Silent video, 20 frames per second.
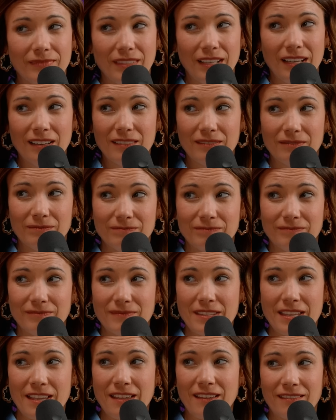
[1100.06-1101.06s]
can. Yeah.
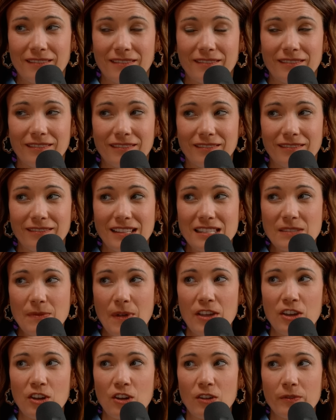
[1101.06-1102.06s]
See, that's
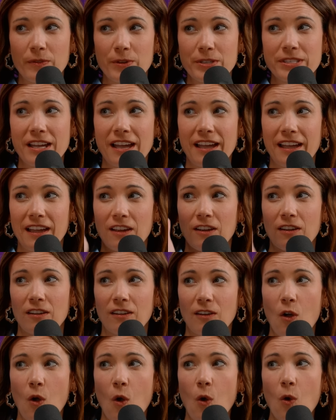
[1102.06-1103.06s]
why you're going to
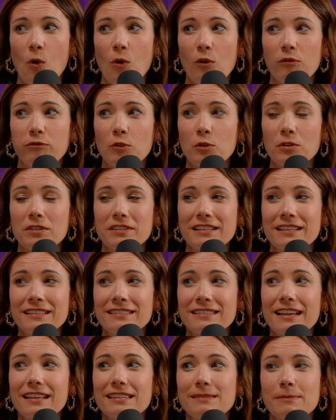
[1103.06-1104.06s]
retire a whole
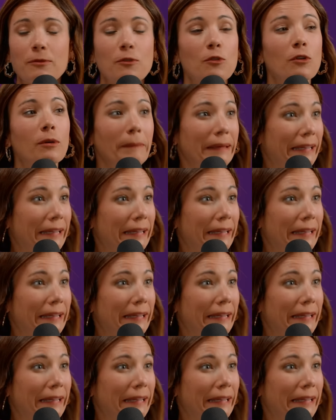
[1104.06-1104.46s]
fourteen days before